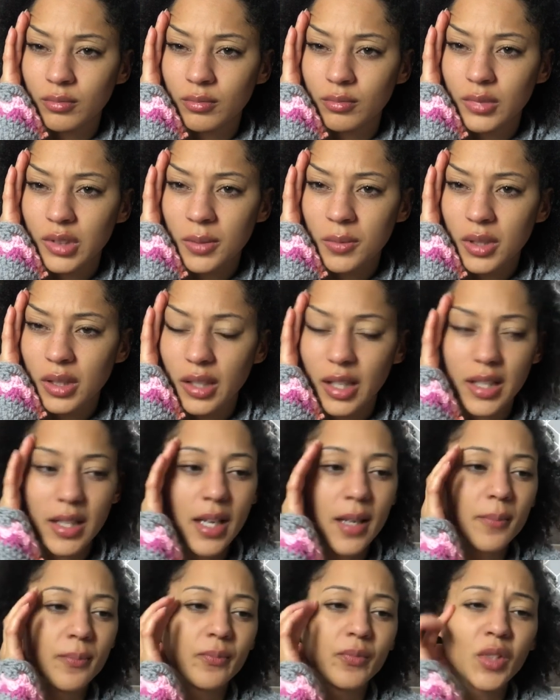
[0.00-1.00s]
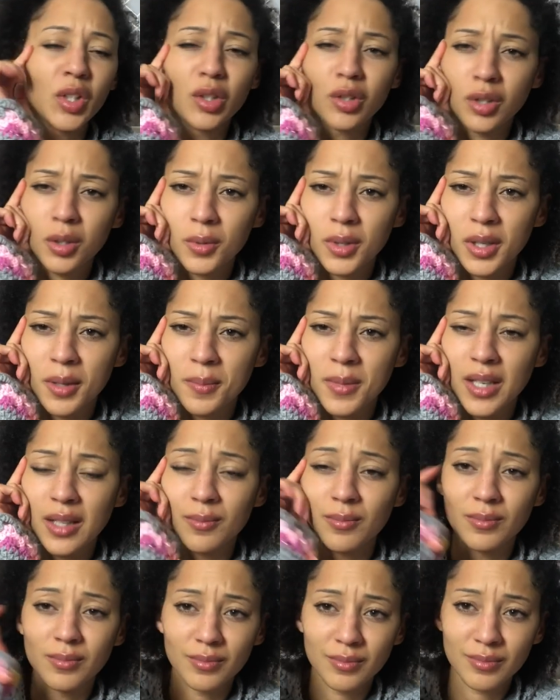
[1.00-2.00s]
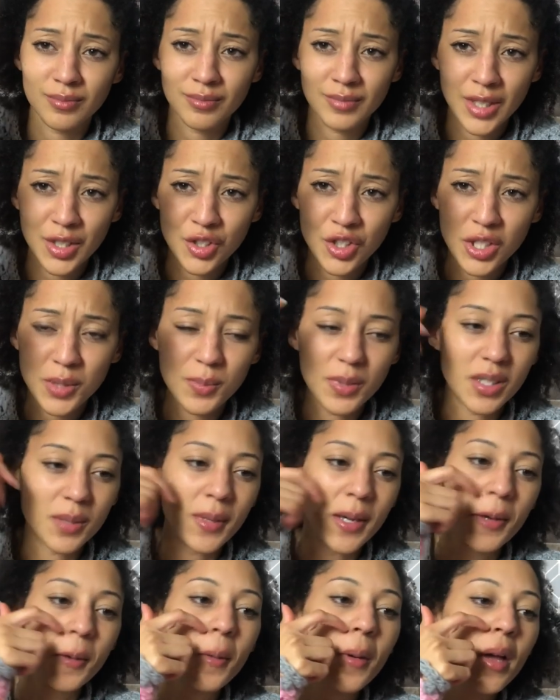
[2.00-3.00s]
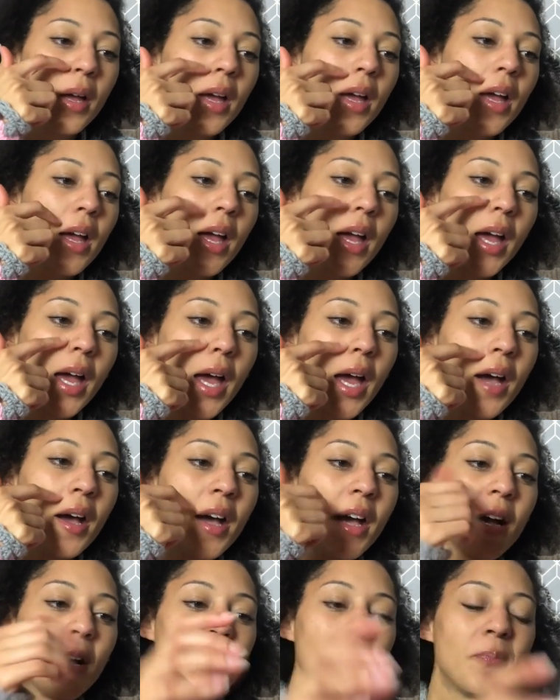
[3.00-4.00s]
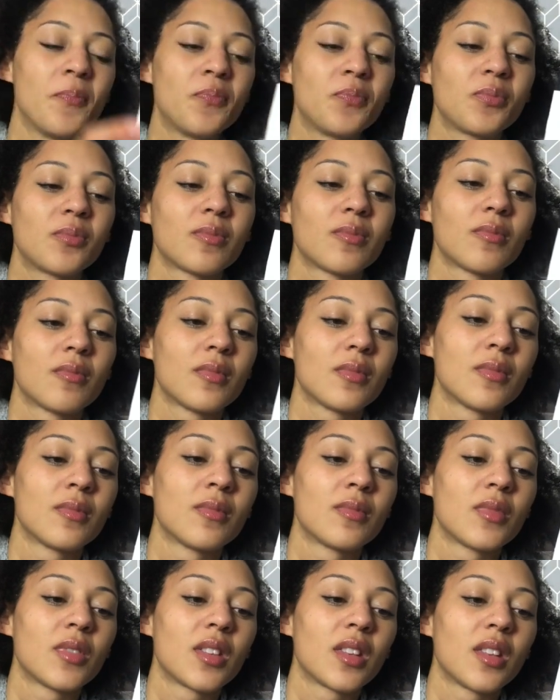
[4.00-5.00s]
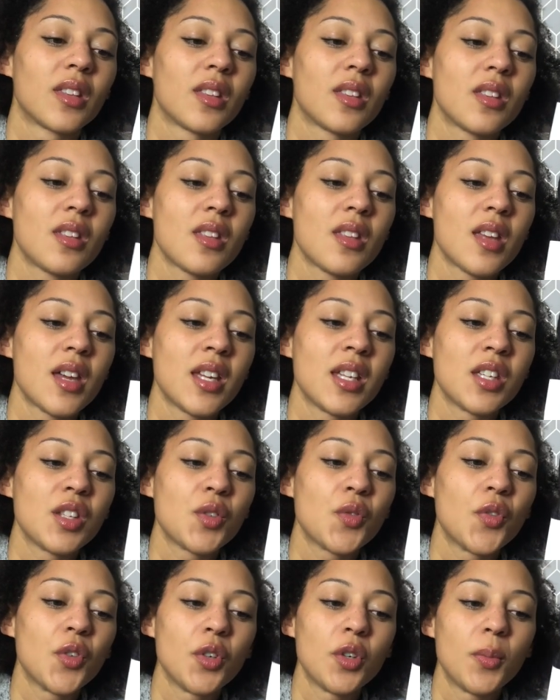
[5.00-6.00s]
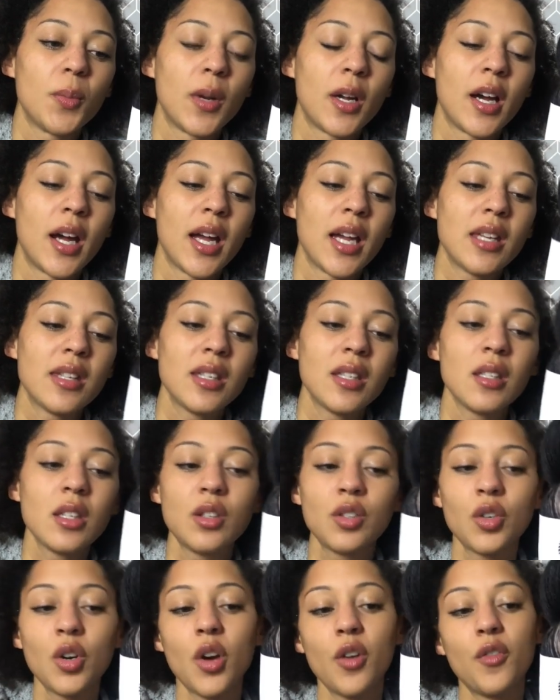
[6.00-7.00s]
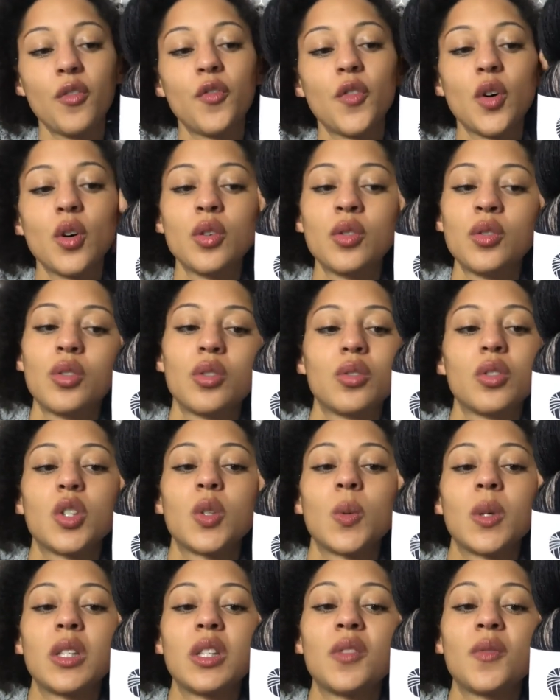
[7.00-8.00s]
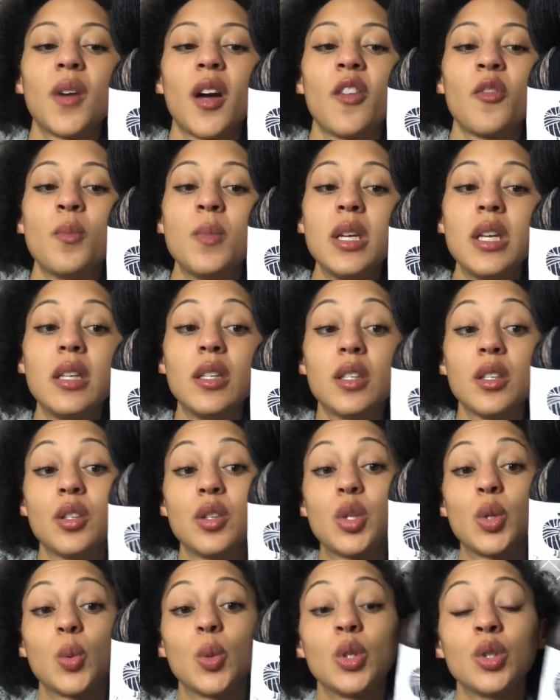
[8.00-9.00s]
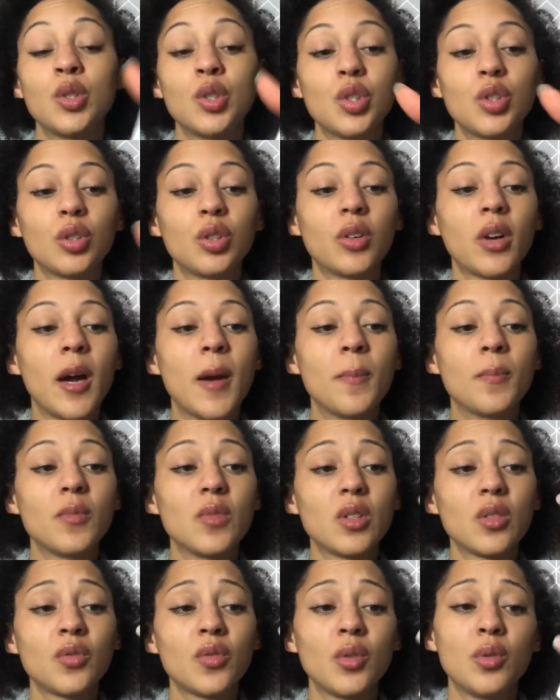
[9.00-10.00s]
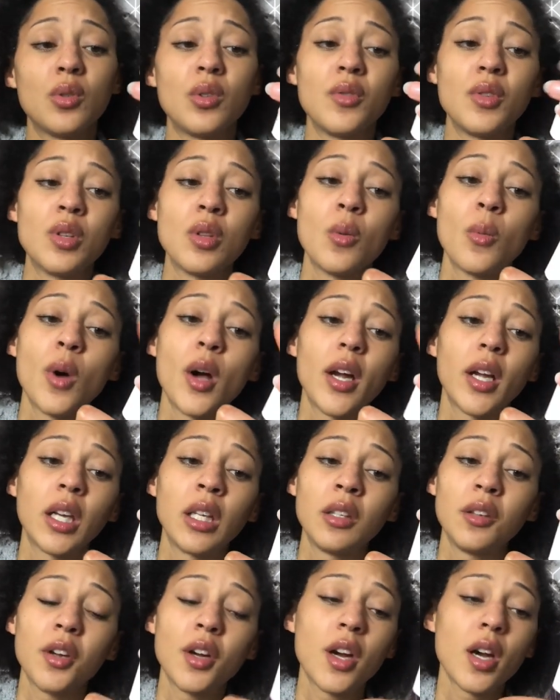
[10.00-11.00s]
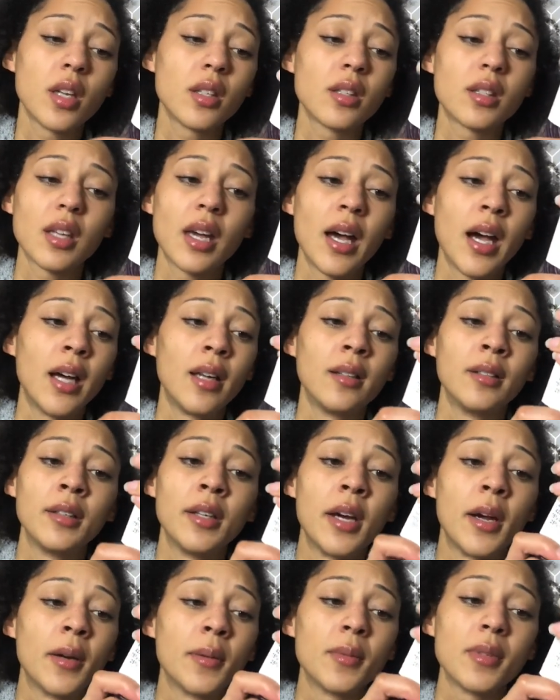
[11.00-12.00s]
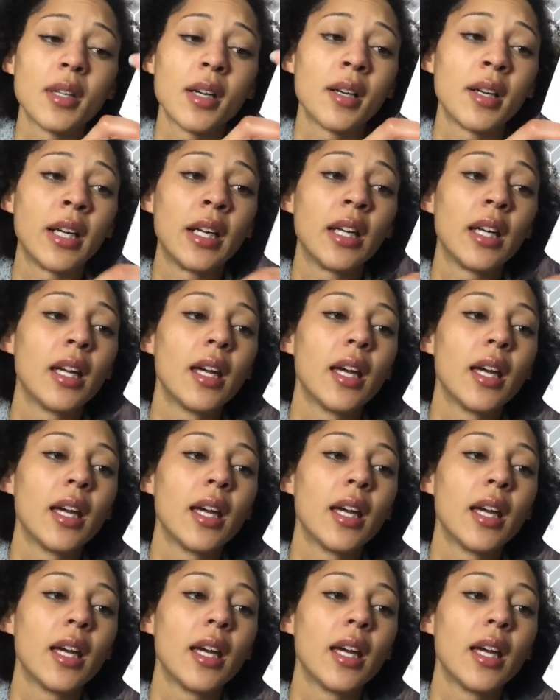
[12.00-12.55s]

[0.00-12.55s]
something like that, you know what I mean, that sheepy smell. And it's 4-ply. It says it's got 425 metres to 100 grams. For all of you that work in yards, I don't know, I'm sorry.